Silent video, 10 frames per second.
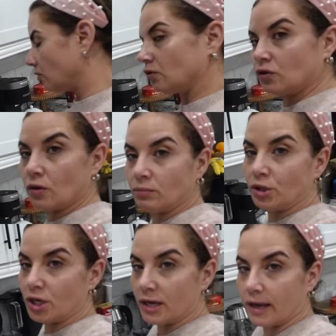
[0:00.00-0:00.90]
do some
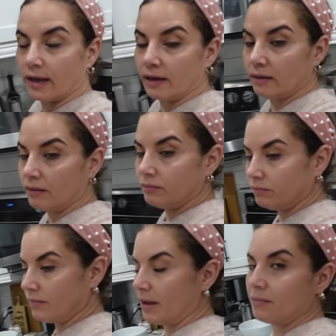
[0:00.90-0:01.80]
chicken,
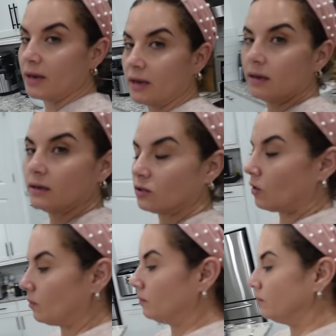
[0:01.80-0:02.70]
maybe
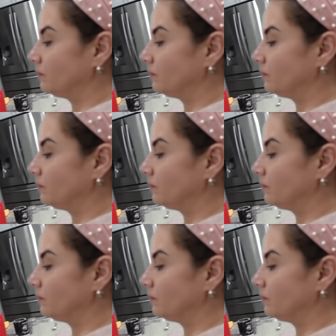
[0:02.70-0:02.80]
some